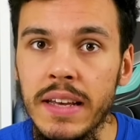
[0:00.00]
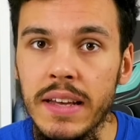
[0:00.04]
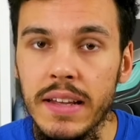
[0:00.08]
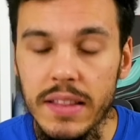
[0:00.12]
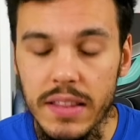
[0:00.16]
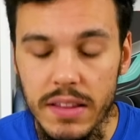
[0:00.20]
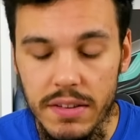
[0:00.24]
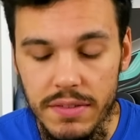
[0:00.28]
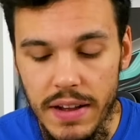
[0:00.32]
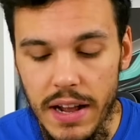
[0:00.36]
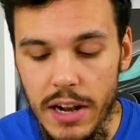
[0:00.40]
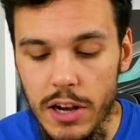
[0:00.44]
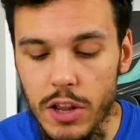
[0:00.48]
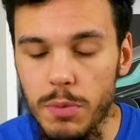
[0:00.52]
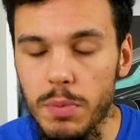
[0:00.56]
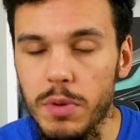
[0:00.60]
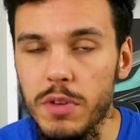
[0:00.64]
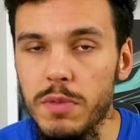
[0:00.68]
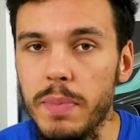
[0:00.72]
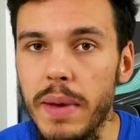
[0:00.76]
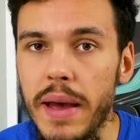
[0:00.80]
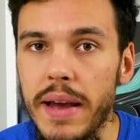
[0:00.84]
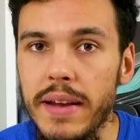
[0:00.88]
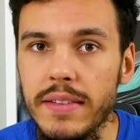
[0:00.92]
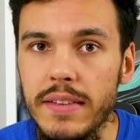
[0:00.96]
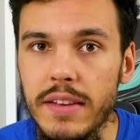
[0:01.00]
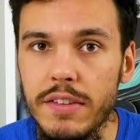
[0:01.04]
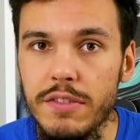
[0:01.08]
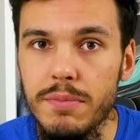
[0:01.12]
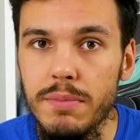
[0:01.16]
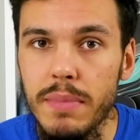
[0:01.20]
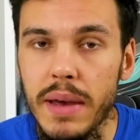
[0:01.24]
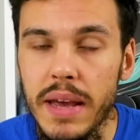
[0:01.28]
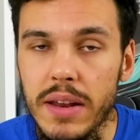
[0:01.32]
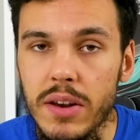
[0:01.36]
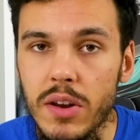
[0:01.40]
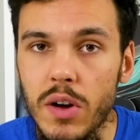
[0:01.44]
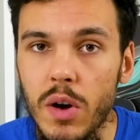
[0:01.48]
the value perspective
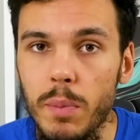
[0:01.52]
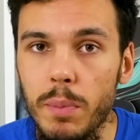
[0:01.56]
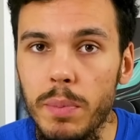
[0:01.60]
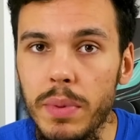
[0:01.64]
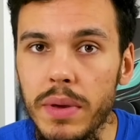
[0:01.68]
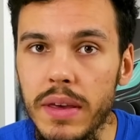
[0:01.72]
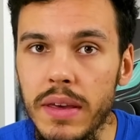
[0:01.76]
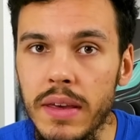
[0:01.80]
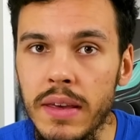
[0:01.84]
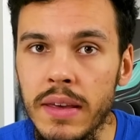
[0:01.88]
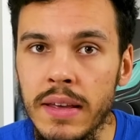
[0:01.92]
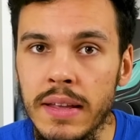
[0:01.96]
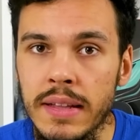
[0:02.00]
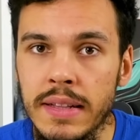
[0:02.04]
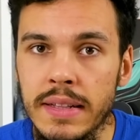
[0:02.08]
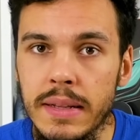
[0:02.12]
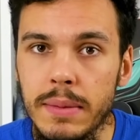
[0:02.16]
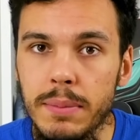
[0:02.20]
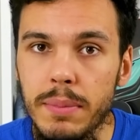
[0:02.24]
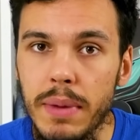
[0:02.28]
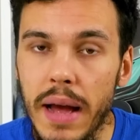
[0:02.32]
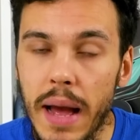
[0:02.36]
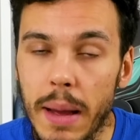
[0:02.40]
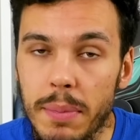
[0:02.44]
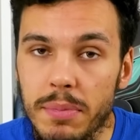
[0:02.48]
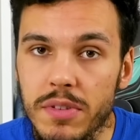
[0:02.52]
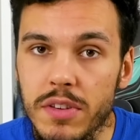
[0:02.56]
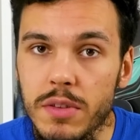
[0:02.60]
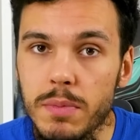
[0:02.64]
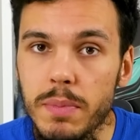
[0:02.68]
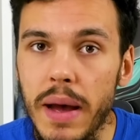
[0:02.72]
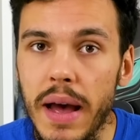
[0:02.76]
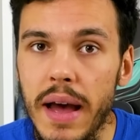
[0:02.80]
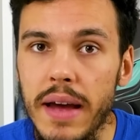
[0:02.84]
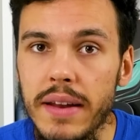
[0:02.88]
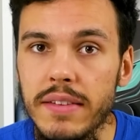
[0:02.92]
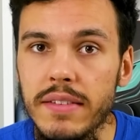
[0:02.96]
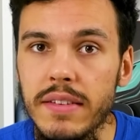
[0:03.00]
may not be perhaps as
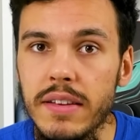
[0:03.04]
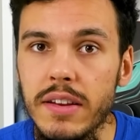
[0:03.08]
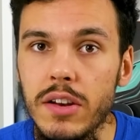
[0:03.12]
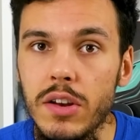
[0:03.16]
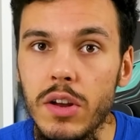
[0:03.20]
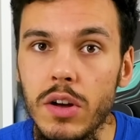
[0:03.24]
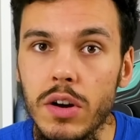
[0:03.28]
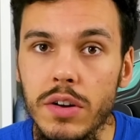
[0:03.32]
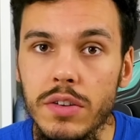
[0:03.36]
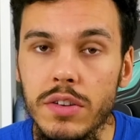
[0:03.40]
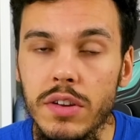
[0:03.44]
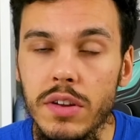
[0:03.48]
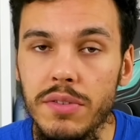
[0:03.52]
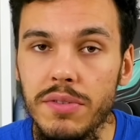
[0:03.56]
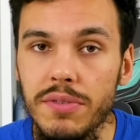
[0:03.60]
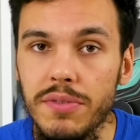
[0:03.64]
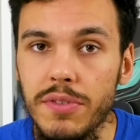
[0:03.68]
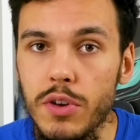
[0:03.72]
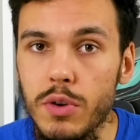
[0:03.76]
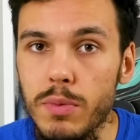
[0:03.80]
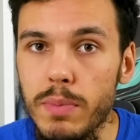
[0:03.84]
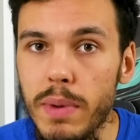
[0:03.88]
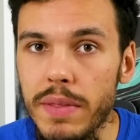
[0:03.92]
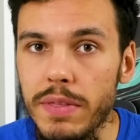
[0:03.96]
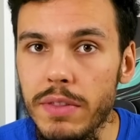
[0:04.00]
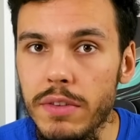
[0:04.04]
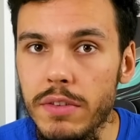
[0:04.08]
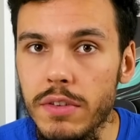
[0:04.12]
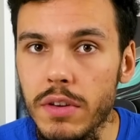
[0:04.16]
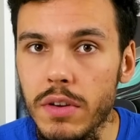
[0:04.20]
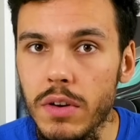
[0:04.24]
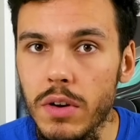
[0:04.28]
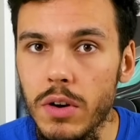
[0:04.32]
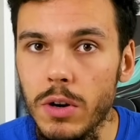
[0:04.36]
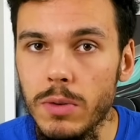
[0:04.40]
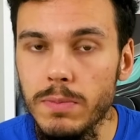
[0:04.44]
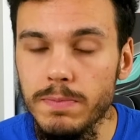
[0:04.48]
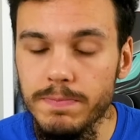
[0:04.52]
bad as it looked a few months
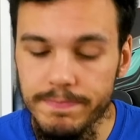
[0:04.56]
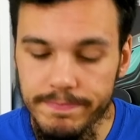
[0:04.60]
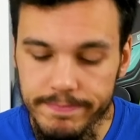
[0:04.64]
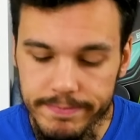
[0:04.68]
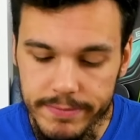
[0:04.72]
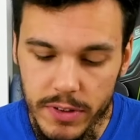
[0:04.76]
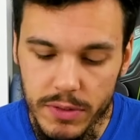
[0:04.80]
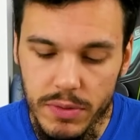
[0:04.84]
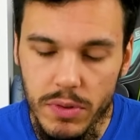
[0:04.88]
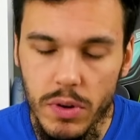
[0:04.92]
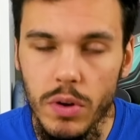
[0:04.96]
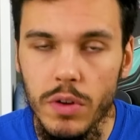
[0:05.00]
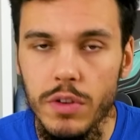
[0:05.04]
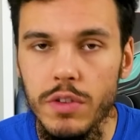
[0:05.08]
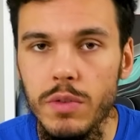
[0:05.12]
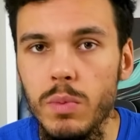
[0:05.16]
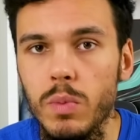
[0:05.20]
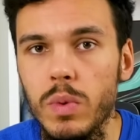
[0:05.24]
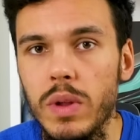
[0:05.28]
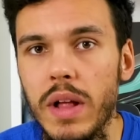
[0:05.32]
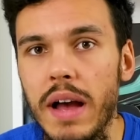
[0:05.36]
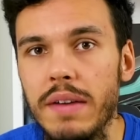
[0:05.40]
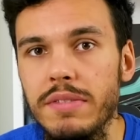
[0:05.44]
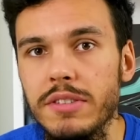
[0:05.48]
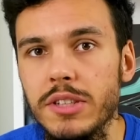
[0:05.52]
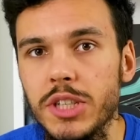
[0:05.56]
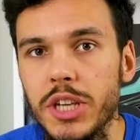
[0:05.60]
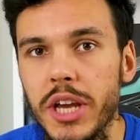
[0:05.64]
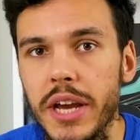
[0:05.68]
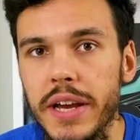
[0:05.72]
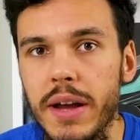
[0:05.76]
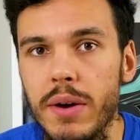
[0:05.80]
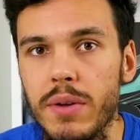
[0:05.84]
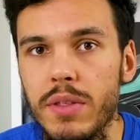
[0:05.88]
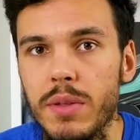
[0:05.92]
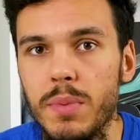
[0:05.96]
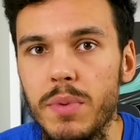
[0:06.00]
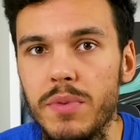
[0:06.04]
ago. Of course, we'll have to check
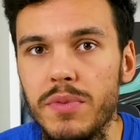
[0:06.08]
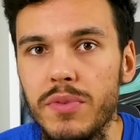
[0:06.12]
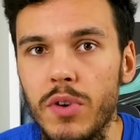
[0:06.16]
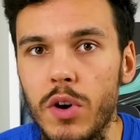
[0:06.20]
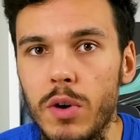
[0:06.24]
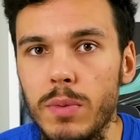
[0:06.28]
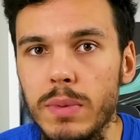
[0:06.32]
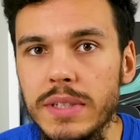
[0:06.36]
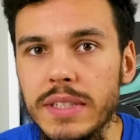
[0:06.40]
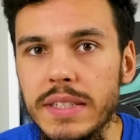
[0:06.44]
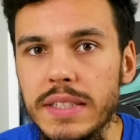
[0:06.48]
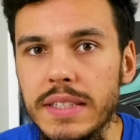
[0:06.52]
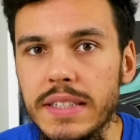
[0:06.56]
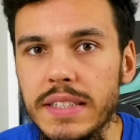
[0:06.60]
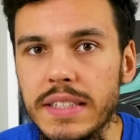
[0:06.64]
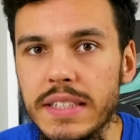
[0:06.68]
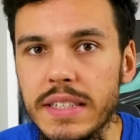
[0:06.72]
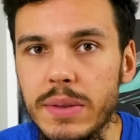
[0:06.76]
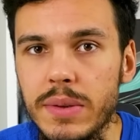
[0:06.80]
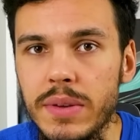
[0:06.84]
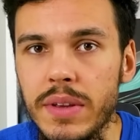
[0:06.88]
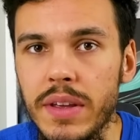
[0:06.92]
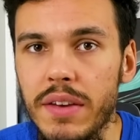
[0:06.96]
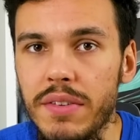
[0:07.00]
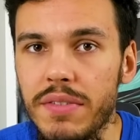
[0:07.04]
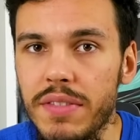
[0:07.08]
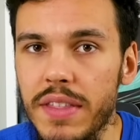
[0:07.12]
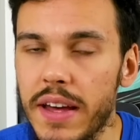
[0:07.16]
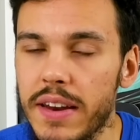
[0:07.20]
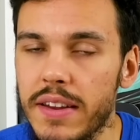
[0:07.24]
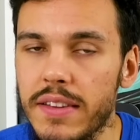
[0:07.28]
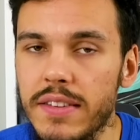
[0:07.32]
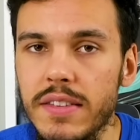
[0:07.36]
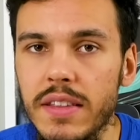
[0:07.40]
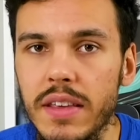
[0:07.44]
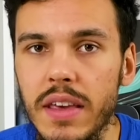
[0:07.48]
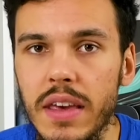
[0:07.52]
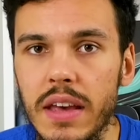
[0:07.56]
out the performance to see if that
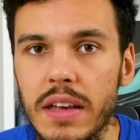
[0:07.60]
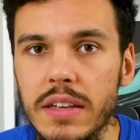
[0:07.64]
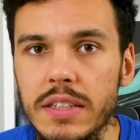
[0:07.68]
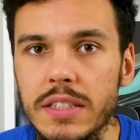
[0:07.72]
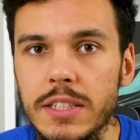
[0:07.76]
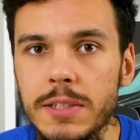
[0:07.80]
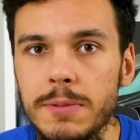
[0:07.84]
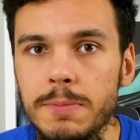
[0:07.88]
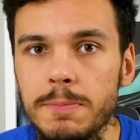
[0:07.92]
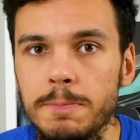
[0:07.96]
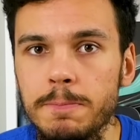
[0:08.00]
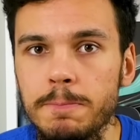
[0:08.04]
is the case.